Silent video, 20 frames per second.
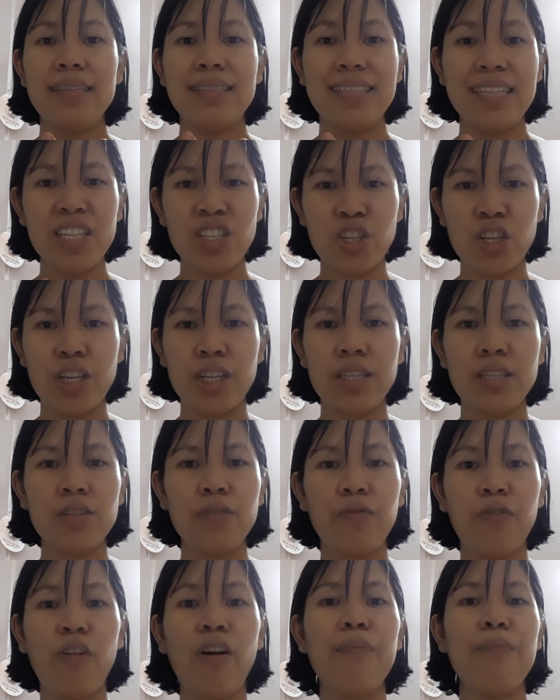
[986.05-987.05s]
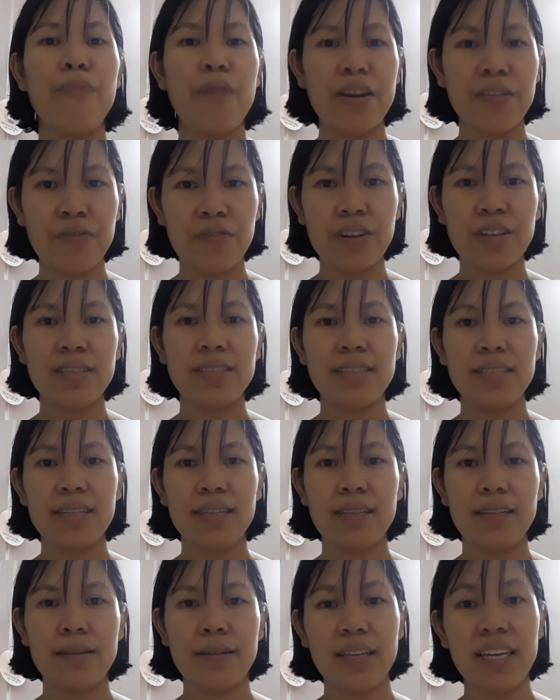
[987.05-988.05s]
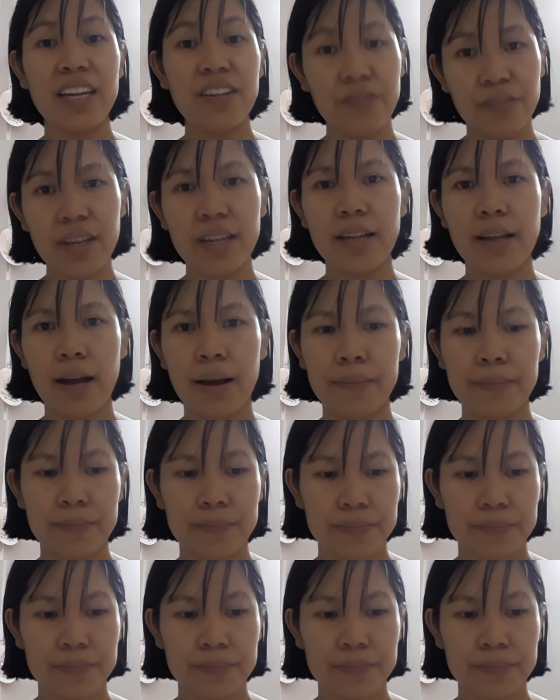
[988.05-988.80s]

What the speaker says: dishes for breakfast in Vietnam.